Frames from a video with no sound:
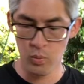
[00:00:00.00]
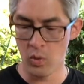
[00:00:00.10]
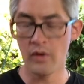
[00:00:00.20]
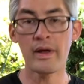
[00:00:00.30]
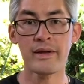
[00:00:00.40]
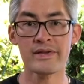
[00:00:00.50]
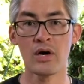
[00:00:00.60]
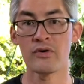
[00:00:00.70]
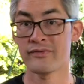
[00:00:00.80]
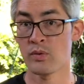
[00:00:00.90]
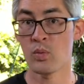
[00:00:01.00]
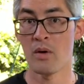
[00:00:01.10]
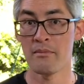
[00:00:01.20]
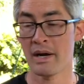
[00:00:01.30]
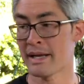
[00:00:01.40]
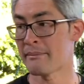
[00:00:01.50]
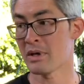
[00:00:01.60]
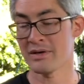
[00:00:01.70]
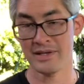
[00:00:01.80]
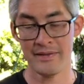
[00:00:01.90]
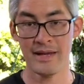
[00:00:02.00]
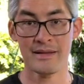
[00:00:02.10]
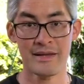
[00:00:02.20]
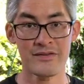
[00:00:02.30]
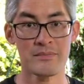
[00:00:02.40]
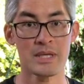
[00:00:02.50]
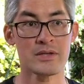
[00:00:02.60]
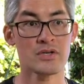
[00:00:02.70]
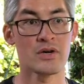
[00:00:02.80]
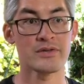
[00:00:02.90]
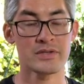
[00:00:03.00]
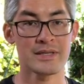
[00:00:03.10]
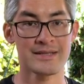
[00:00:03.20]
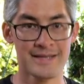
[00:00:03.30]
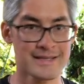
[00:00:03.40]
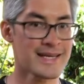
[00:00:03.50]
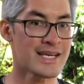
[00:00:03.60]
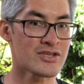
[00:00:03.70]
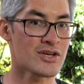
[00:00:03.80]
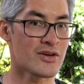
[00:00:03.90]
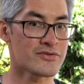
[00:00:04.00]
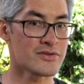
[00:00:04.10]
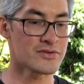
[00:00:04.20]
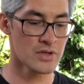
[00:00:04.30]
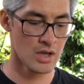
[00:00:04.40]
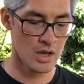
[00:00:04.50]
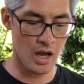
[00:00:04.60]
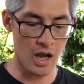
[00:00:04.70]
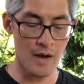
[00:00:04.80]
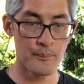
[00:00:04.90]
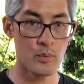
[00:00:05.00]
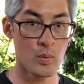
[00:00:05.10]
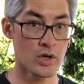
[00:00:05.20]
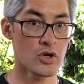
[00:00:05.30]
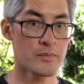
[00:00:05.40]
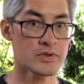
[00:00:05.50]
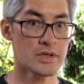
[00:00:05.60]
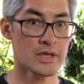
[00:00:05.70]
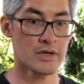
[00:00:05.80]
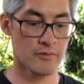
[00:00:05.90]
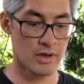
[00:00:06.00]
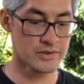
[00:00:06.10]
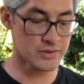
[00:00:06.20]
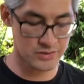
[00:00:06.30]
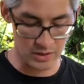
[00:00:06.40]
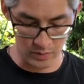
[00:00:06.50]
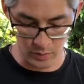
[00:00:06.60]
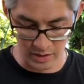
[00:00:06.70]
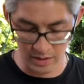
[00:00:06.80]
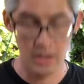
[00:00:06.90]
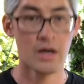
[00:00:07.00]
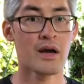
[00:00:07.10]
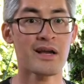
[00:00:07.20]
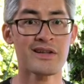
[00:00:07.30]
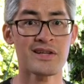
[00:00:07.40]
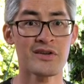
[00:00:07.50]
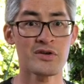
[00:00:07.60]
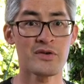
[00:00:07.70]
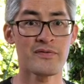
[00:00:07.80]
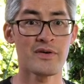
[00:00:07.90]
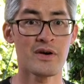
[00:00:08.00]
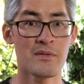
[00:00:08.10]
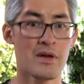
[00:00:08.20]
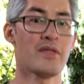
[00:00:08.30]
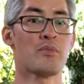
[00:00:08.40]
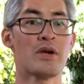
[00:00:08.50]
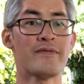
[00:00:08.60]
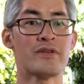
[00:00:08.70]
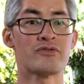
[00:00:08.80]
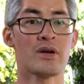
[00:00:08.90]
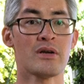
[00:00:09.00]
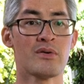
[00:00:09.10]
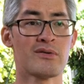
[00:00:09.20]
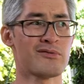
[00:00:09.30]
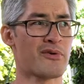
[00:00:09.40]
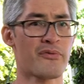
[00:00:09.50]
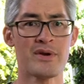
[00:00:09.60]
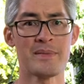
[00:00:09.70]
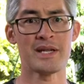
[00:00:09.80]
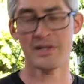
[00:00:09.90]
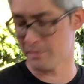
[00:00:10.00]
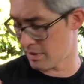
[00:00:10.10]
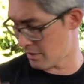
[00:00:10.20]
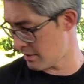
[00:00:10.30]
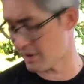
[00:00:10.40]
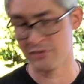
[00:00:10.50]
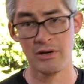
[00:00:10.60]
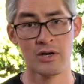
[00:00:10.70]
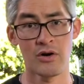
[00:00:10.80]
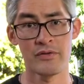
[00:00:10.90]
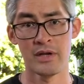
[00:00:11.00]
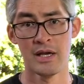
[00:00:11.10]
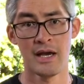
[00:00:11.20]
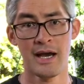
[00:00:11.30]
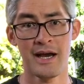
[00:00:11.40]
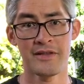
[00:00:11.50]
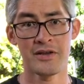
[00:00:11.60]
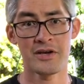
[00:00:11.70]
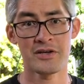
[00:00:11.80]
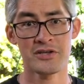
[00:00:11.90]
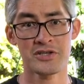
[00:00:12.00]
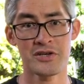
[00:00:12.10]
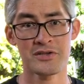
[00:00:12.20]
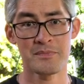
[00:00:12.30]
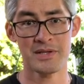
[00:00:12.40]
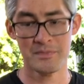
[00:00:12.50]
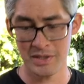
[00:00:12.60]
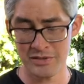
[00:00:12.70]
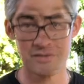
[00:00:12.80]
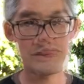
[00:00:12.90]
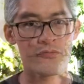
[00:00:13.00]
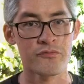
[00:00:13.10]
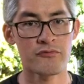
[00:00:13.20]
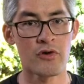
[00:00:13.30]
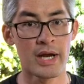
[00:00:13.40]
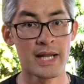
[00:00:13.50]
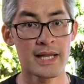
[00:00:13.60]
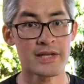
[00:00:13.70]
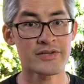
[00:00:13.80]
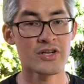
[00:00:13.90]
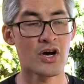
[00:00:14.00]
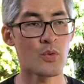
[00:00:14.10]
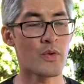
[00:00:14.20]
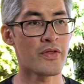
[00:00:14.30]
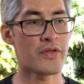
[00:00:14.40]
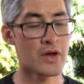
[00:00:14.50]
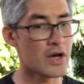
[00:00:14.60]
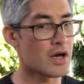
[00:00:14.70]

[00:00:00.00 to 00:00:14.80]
what sells for what money, because it then gives me a chance to take chances when an opportunity arises. So I guess that'll do for the brief intro. Well, 3 minutes, but let's crack on and show you some bits and pieces. Right, let's start with